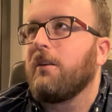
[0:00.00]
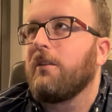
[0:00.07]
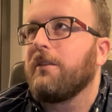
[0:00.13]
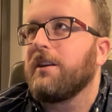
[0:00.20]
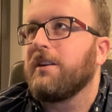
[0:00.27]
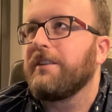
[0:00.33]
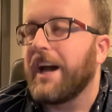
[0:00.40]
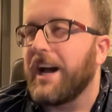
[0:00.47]

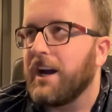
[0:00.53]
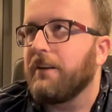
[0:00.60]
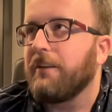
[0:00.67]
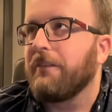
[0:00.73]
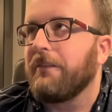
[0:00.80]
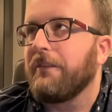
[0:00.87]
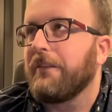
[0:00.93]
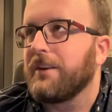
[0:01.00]
these
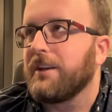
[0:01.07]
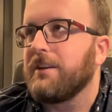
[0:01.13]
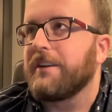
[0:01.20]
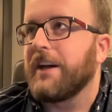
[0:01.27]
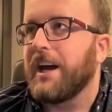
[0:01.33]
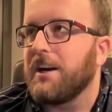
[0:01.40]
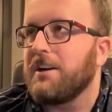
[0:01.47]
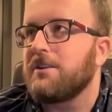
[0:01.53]

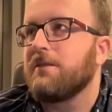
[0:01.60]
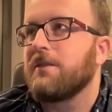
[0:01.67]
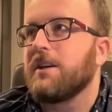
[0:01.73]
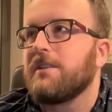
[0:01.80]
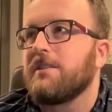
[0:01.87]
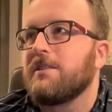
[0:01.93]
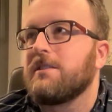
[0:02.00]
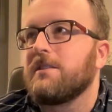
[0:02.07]

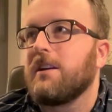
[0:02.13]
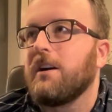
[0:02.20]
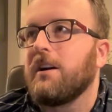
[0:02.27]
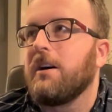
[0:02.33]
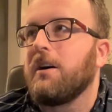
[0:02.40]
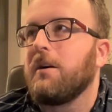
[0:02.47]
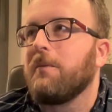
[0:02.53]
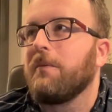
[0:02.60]
activists
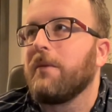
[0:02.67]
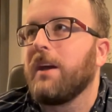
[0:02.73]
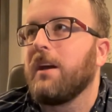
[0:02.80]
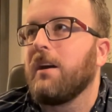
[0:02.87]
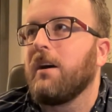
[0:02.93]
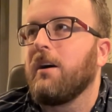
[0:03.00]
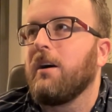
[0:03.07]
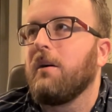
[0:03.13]

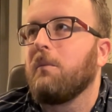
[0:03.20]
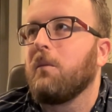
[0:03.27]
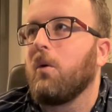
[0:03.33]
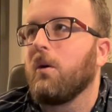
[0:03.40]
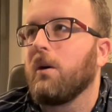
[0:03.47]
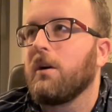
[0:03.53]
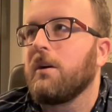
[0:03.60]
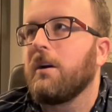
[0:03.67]

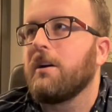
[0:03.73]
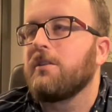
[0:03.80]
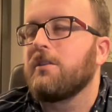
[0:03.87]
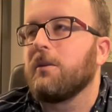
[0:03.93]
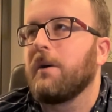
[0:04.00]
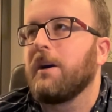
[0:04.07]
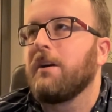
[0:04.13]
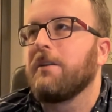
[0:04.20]
organized
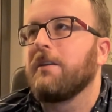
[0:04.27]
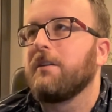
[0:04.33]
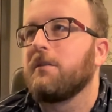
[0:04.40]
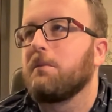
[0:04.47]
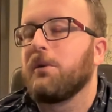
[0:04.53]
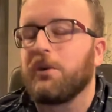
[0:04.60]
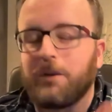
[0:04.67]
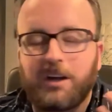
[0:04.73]
around this
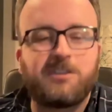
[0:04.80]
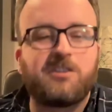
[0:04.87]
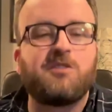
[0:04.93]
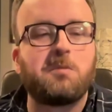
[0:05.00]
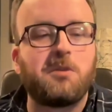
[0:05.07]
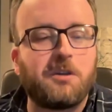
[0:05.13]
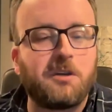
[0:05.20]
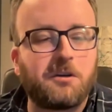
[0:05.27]

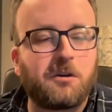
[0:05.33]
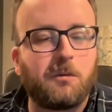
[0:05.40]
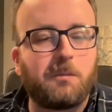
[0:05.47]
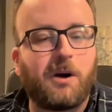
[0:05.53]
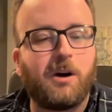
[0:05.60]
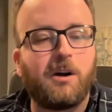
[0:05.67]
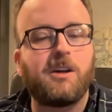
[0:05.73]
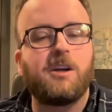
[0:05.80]
progressive political
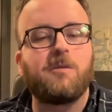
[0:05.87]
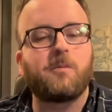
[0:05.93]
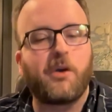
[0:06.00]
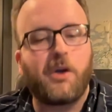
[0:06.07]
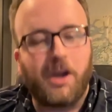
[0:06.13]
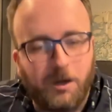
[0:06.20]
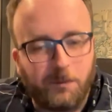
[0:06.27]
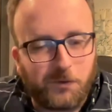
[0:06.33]
party and
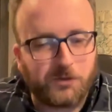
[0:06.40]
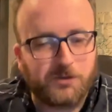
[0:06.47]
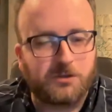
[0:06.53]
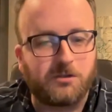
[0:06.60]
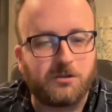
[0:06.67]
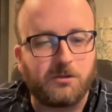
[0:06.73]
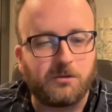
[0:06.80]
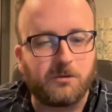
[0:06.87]
were able
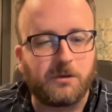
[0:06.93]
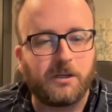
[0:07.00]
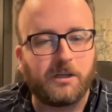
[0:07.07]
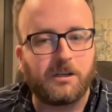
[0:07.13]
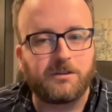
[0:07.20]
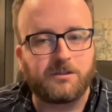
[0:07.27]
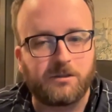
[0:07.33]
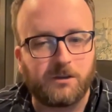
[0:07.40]
to
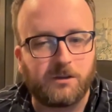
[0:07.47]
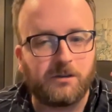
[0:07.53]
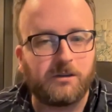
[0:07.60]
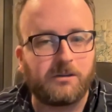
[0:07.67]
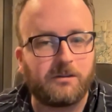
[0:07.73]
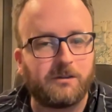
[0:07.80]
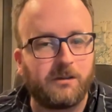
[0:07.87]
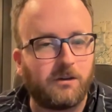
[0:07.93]
exert
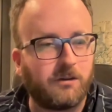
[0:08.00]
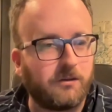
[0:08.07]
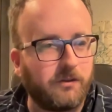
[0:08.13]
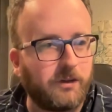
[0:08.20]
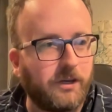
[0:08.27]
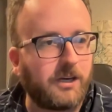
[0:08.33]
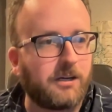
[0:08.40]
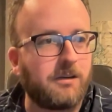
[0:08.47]

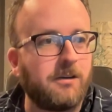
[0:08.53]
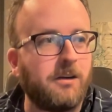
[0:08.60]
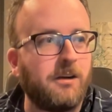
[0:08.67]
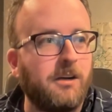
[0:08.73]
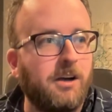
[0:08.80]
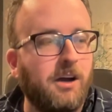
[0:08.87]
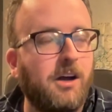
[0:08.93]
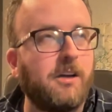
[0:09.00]
like
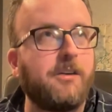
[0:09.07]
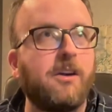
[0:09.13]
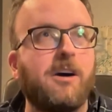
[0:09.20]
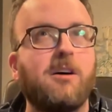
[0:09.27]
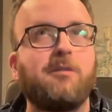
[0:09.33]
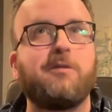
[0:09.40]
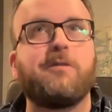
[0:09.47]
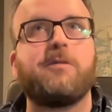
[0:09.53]

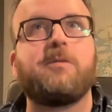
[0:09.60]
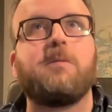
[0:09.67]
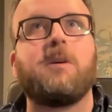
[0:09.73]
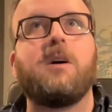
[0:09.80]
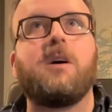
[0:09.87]
enough